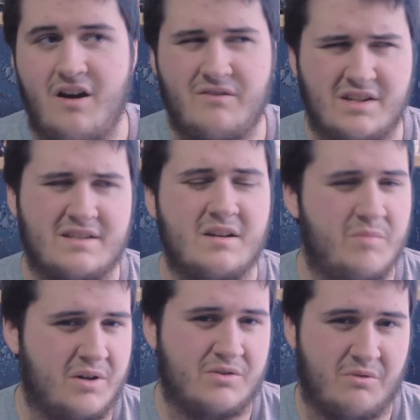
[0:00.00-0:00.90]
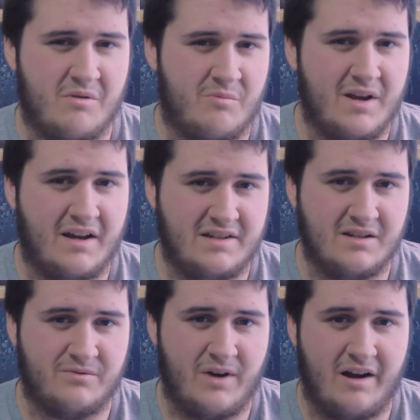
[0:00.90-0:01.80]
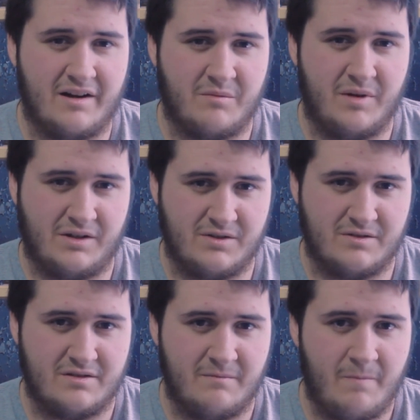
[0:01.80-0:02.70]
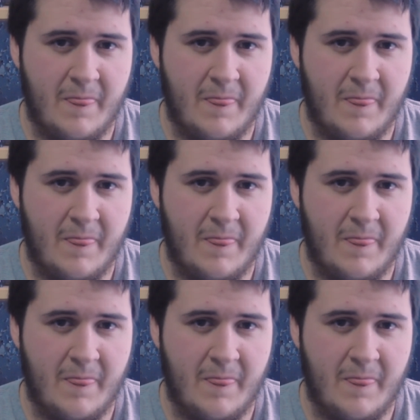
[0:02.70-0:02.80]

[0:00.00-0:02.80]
Obviously a bigger screen would be ideal for editing pictures.